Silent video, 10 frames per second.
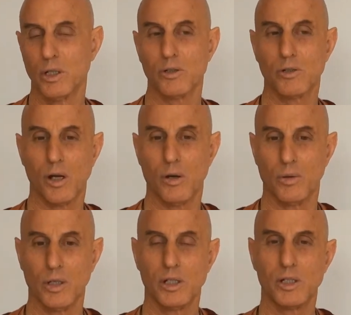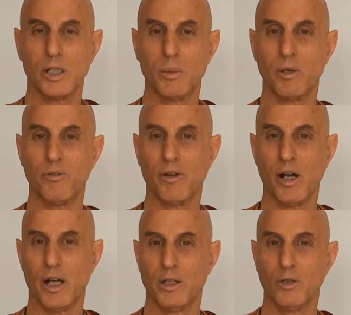So
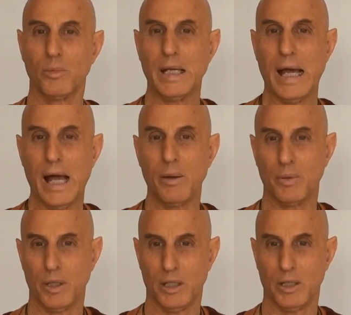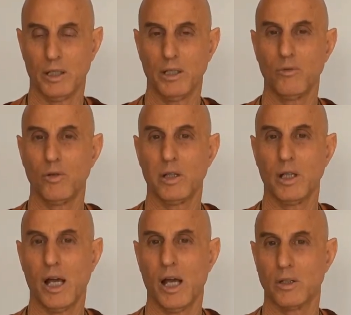simplify. You'll be happy. Live with
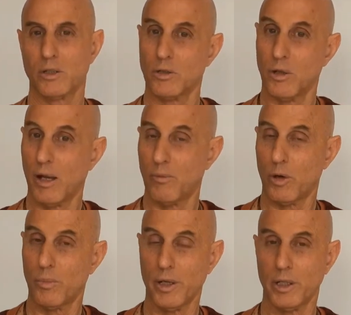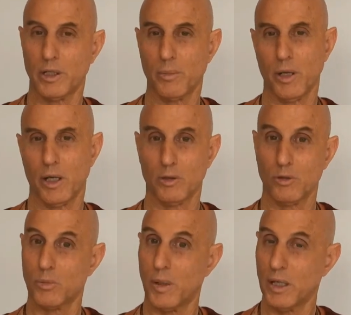less. You'll have more money in the bank. You'll
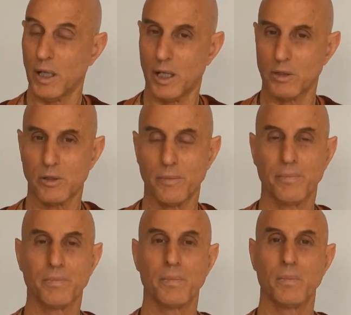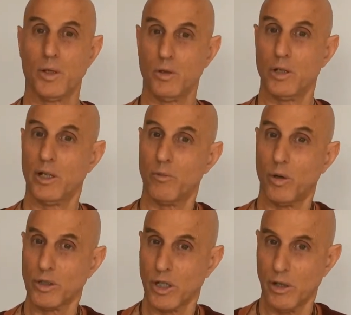spend less. You can give
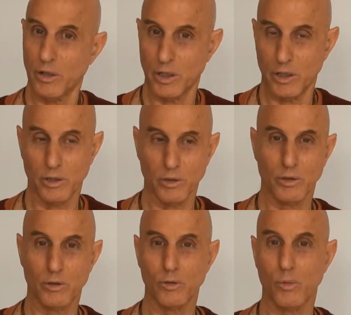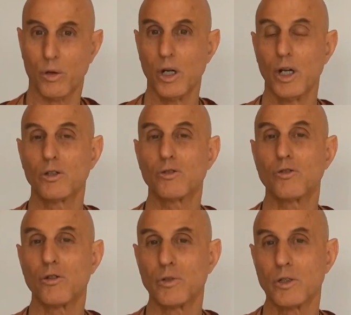more charity. You can do more
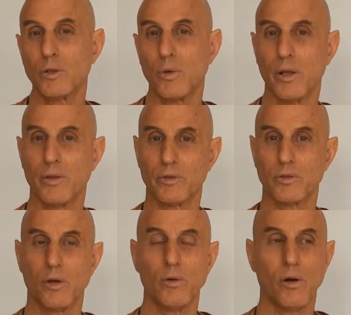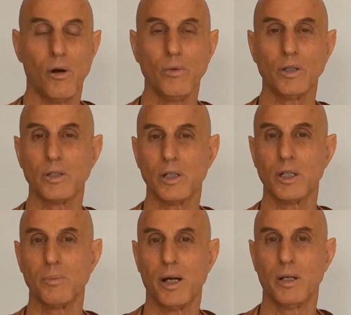service to others. Don't always
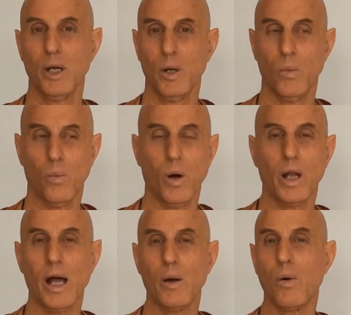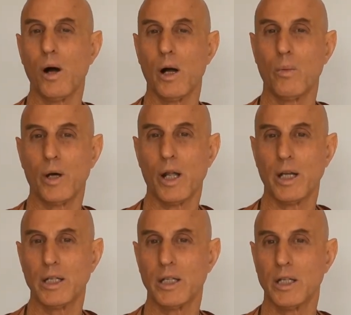think about what I want, what
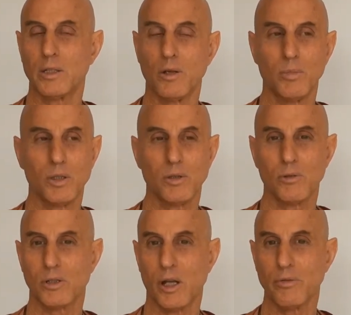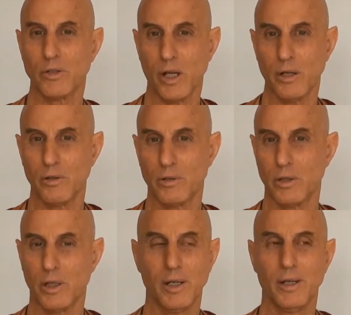I need. Don't be so self centered.
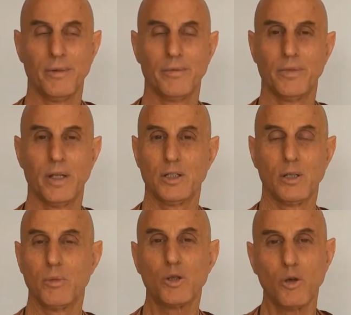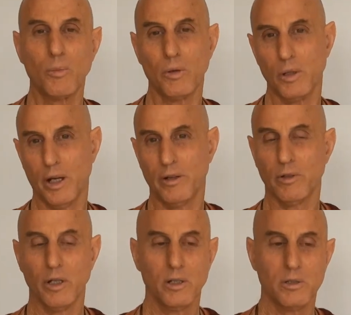It's a miserable life.
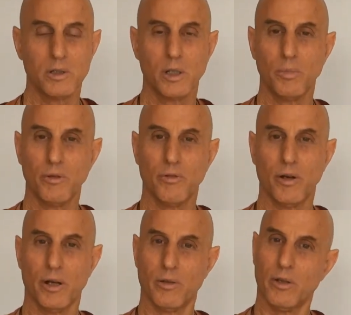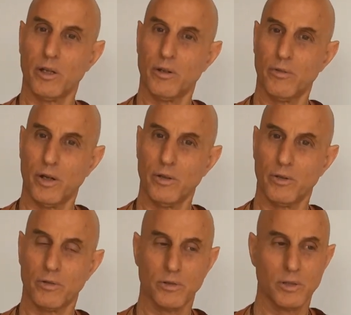Simplify. Think of
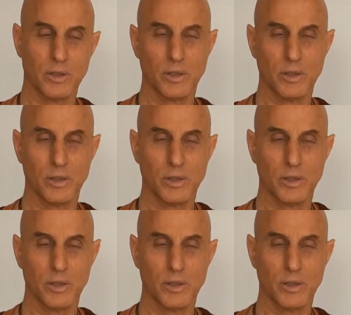others.